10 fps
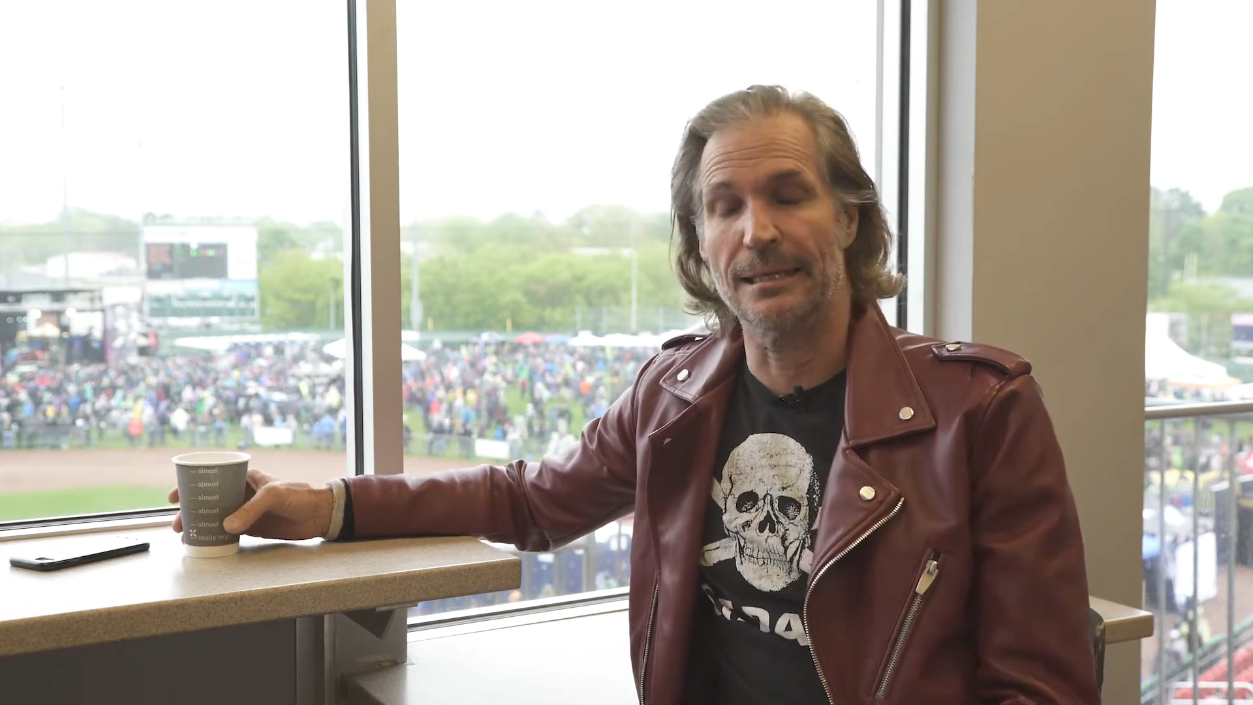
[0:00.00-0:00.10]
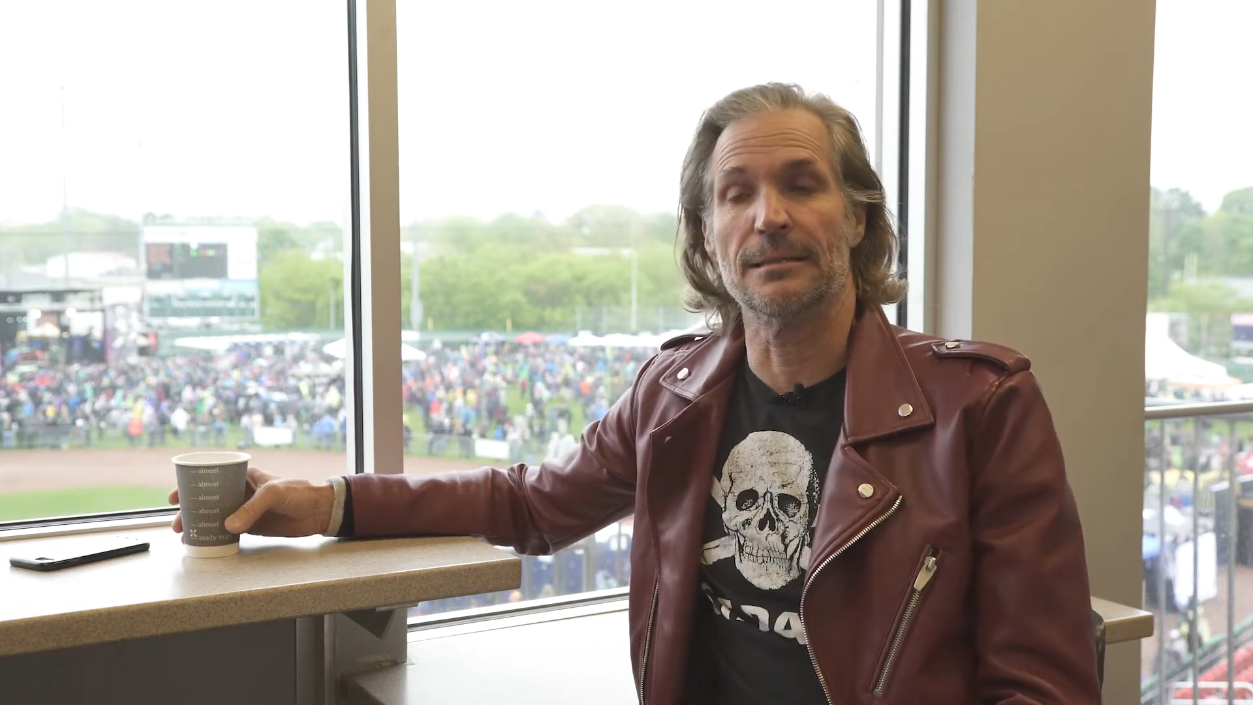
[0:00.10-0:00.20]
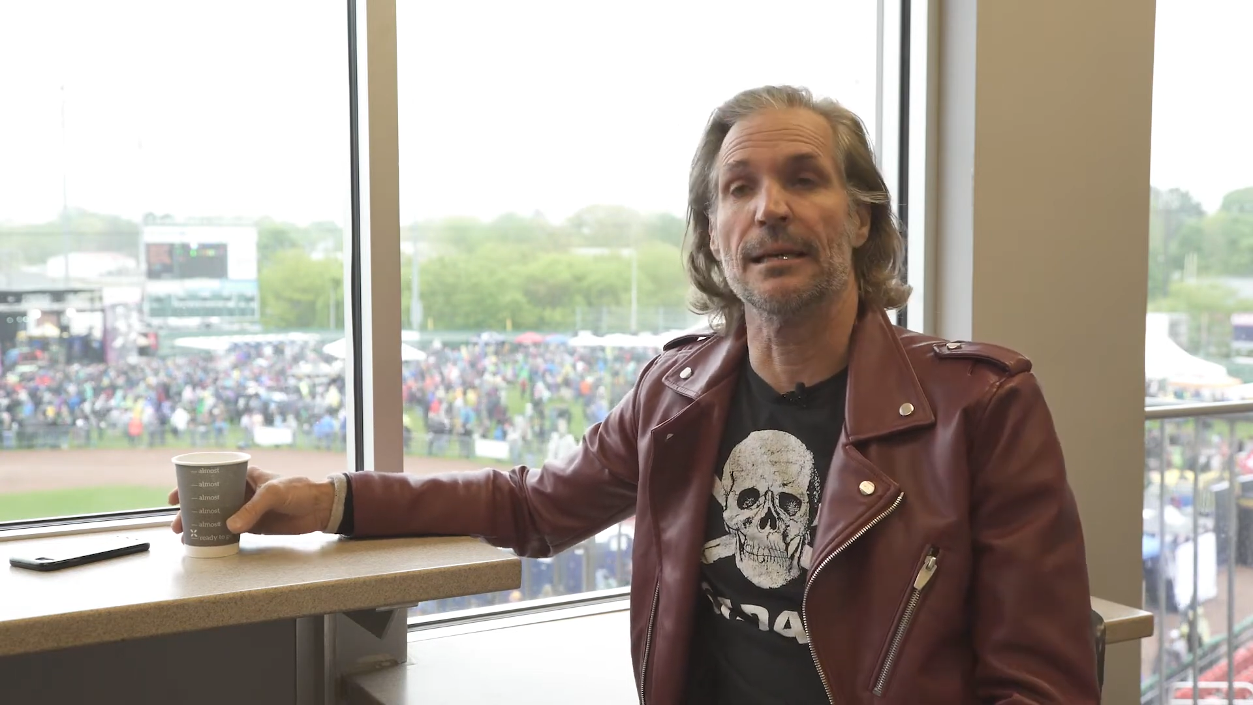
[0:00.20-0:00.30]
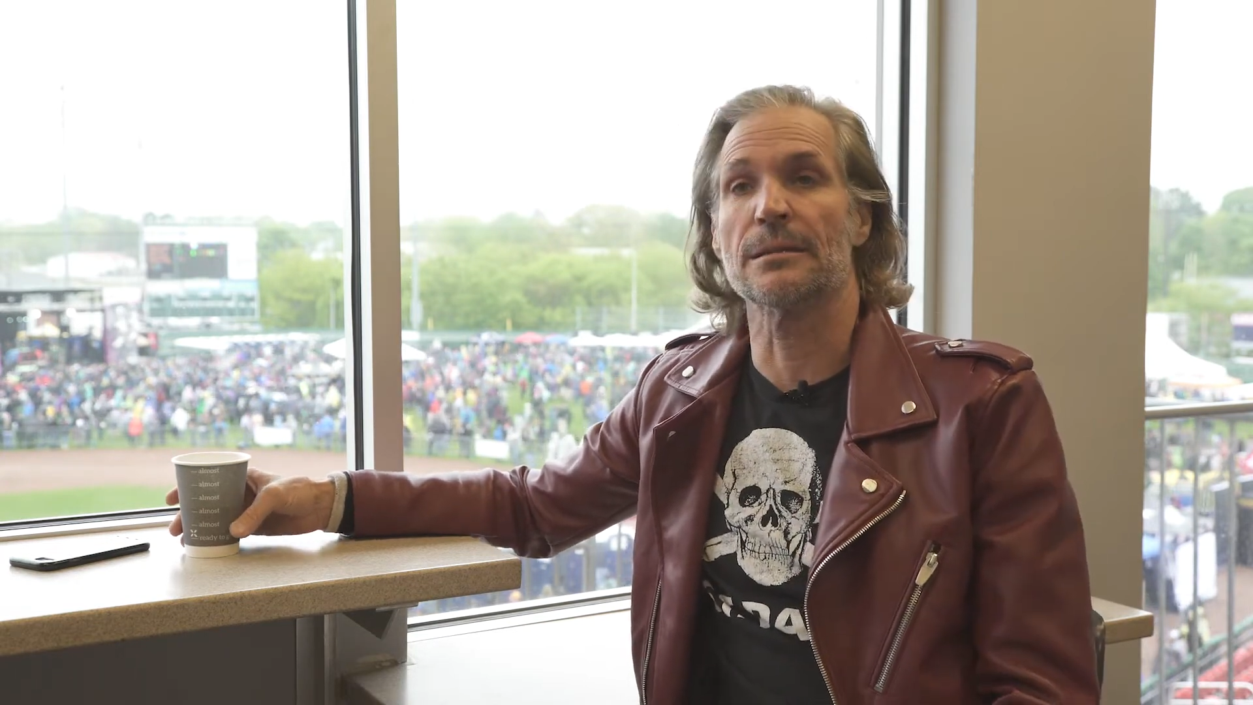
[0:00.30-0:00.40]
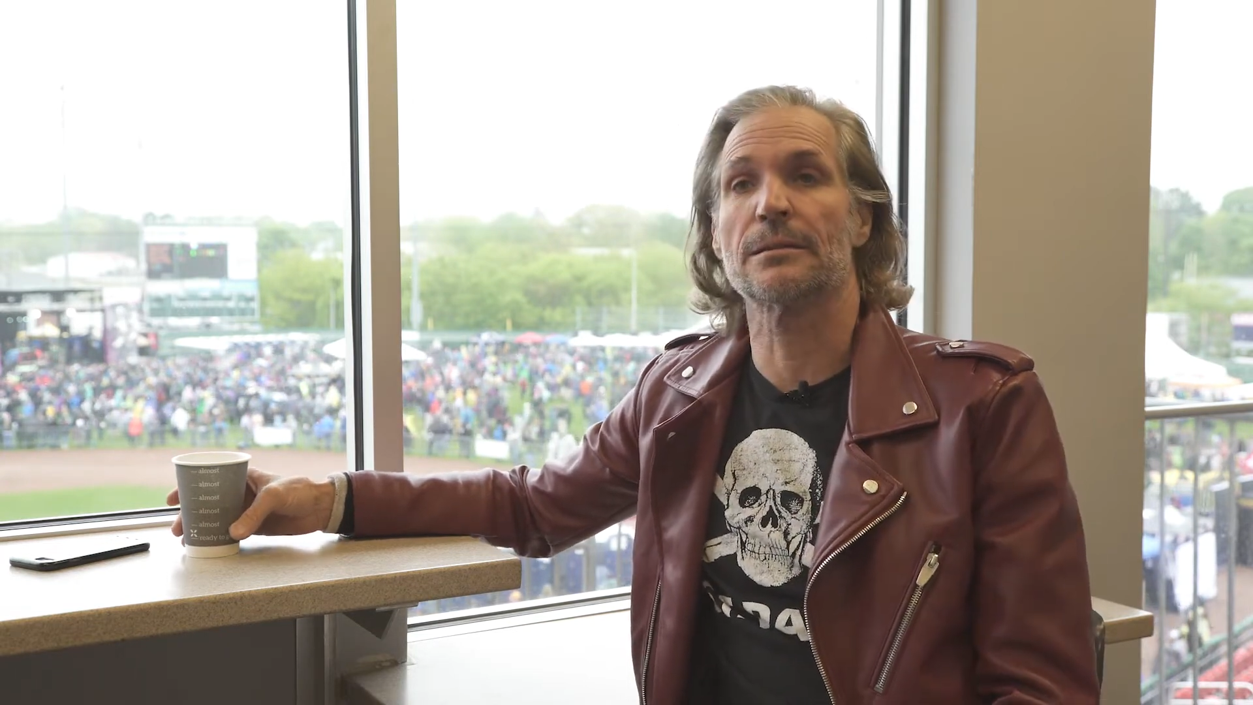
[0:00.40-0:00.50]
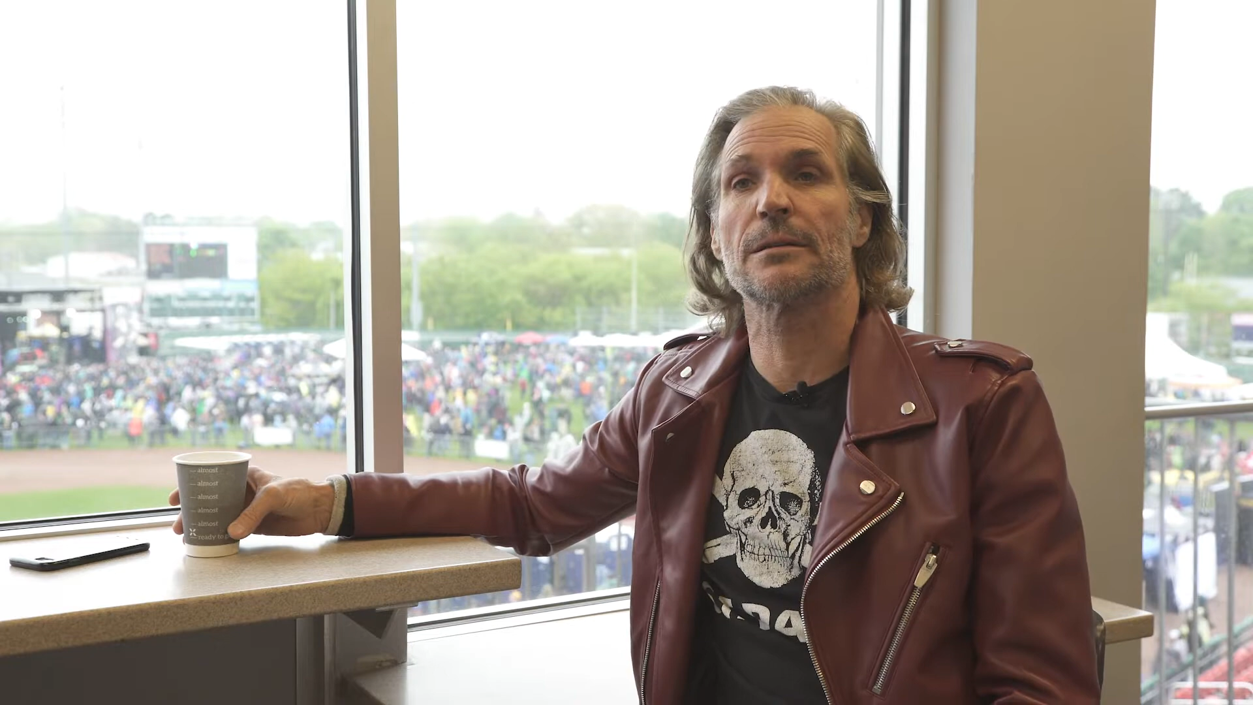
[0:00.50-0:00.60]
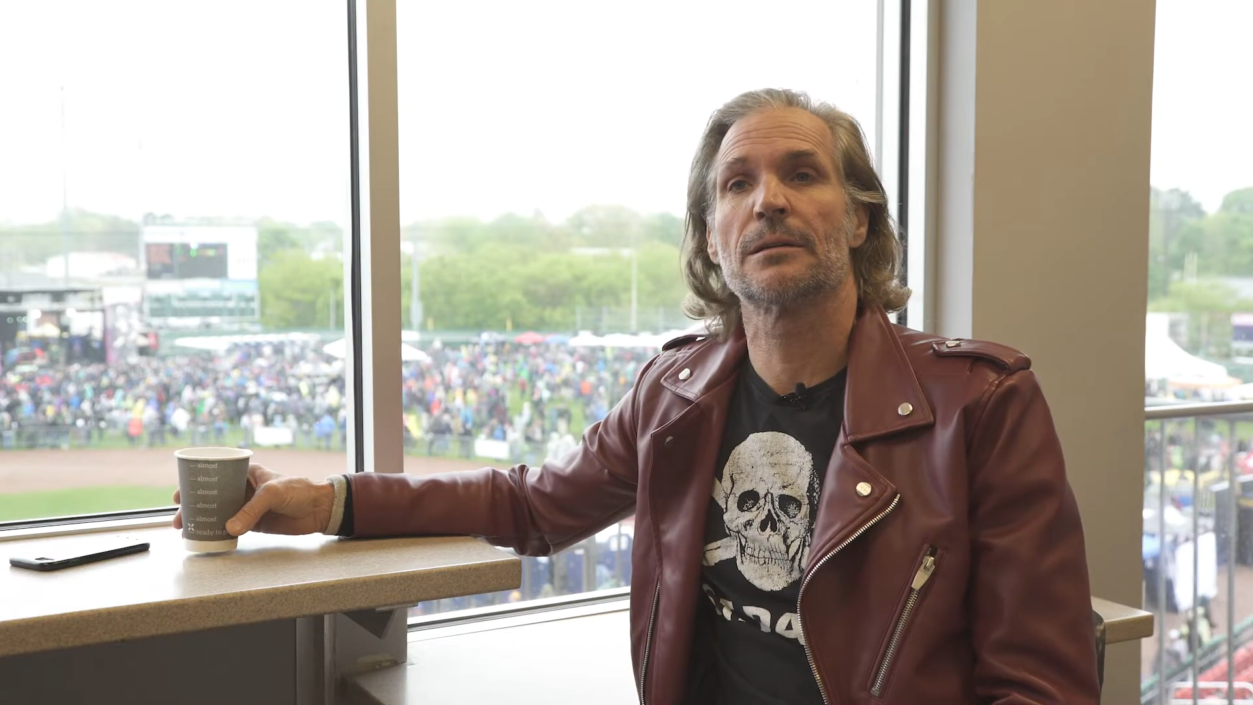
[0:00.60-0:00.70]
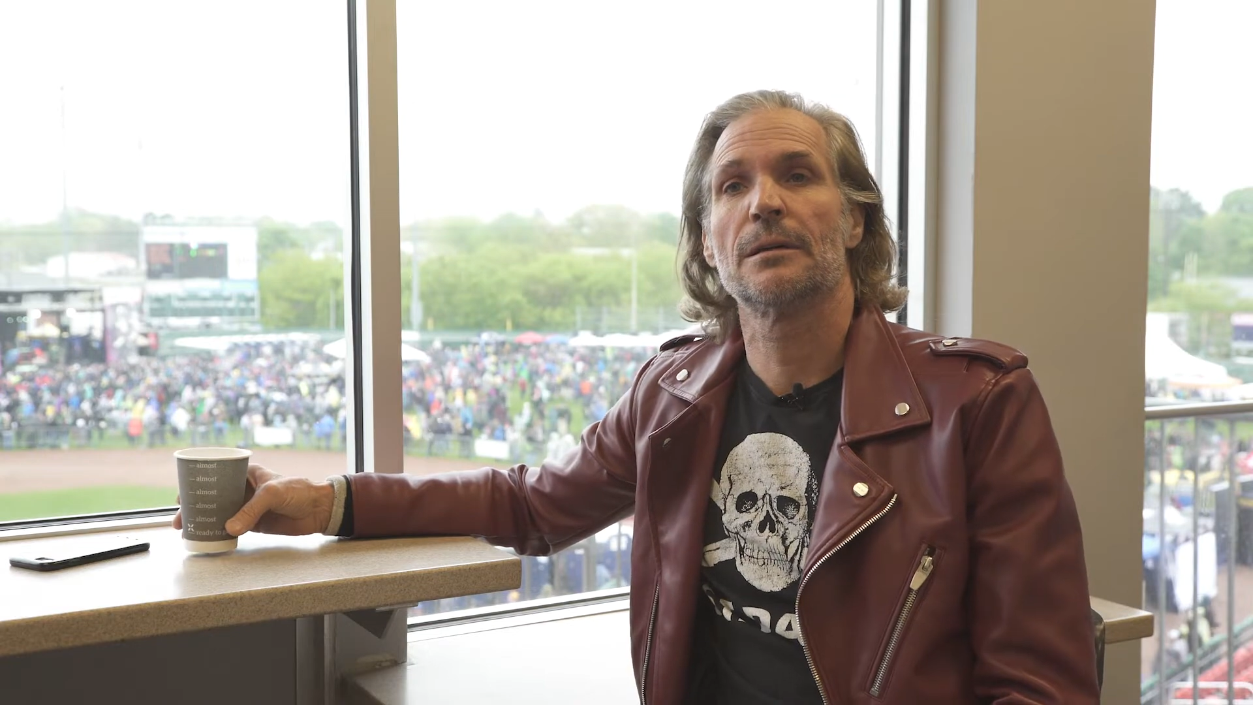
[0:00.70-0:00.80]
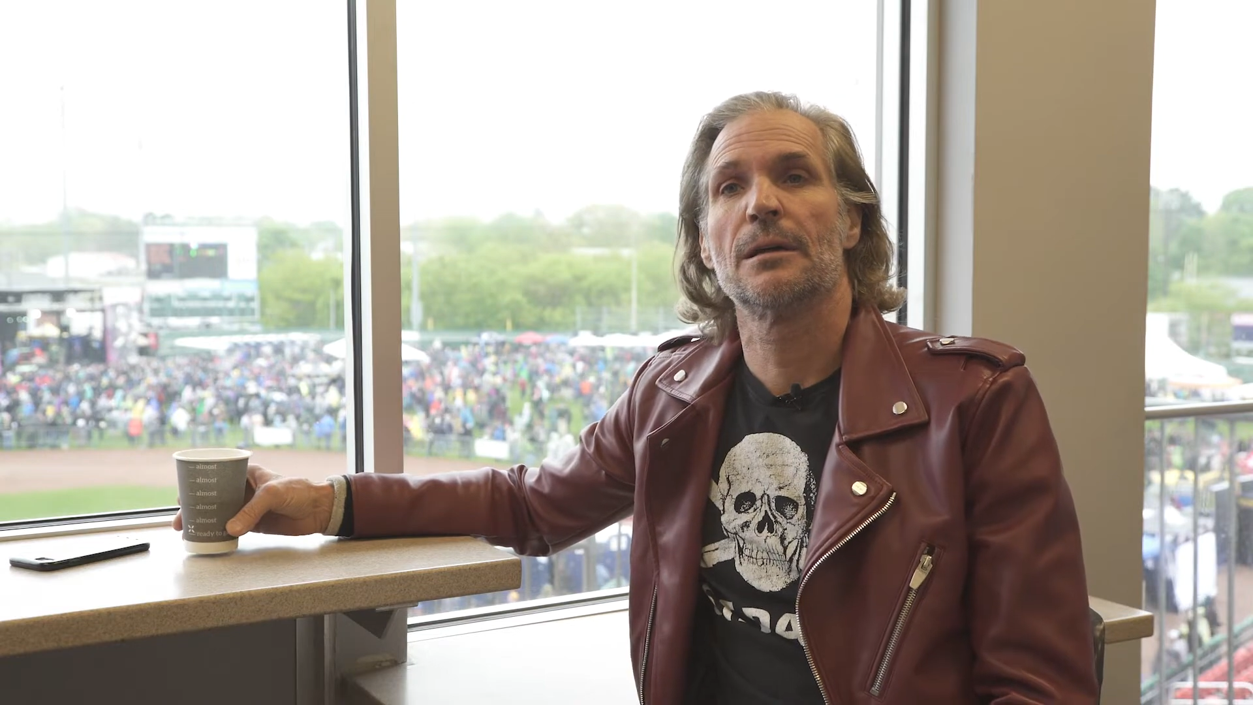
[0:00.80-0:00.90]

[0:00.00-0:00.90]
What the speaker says: exist,